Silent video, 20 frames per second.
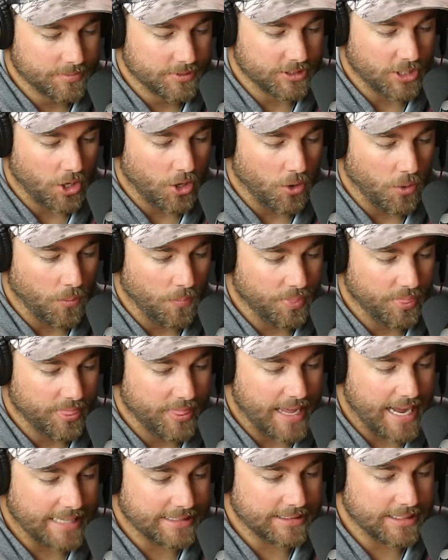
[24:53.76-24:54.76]
So
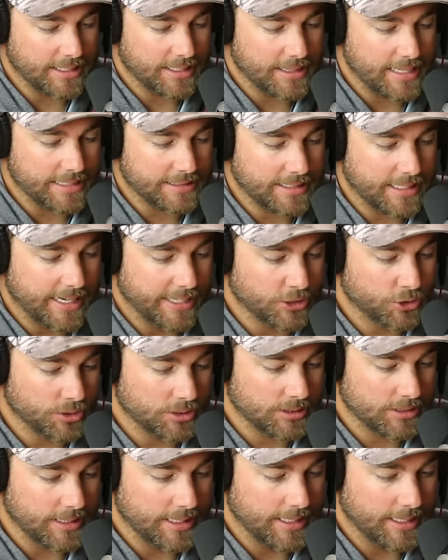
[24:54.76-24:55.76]
that's an
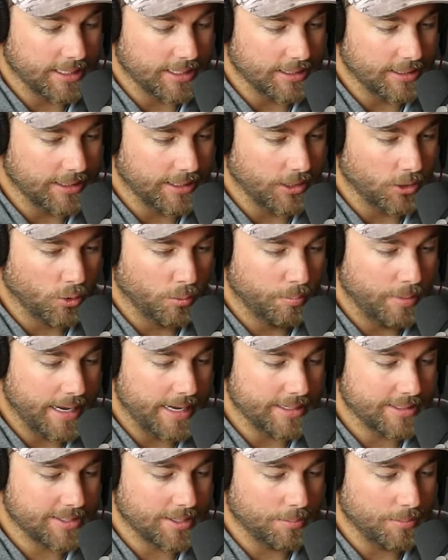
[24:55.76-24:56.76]
interesting little
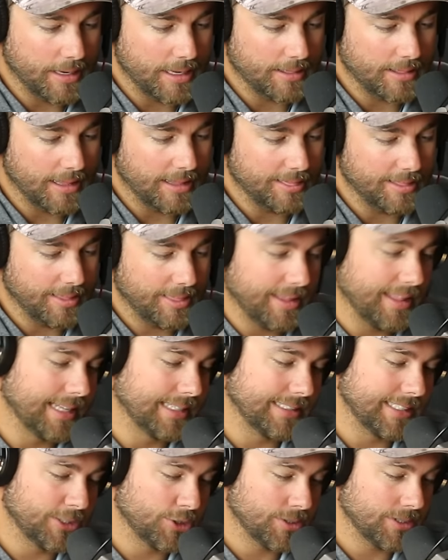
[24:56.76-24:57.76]
bait to me. The thing
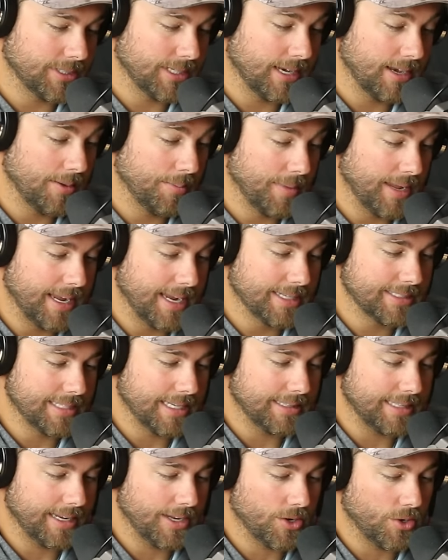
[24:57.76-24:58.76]
that's interesting to me is
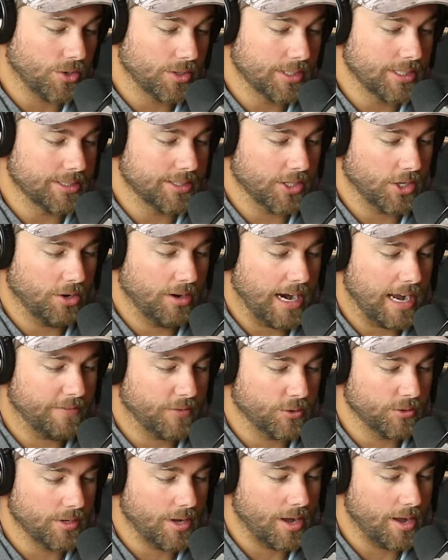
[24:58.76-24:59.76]
that they called it the
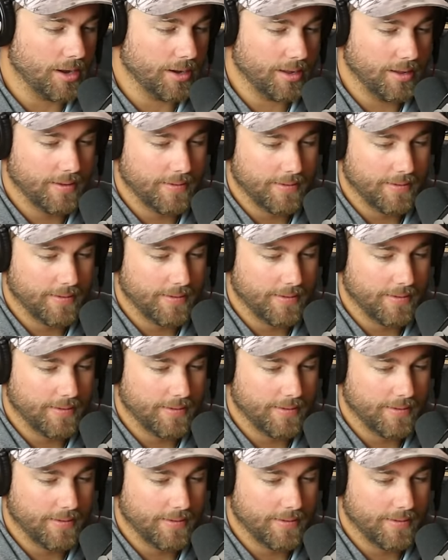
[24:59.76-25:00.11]
gravel dog.